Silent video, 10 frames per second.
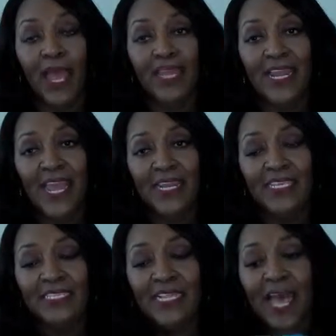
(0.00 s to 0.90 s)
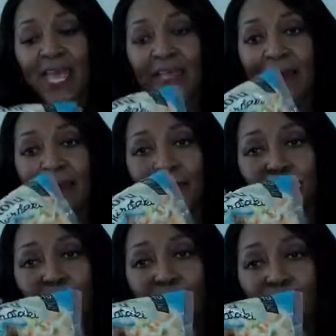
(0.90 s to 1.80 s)
And it's like
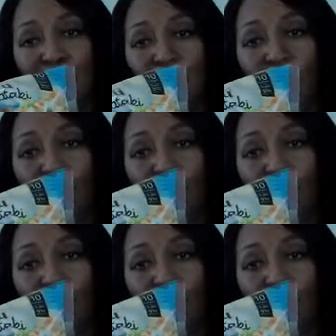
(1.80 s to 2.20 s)
no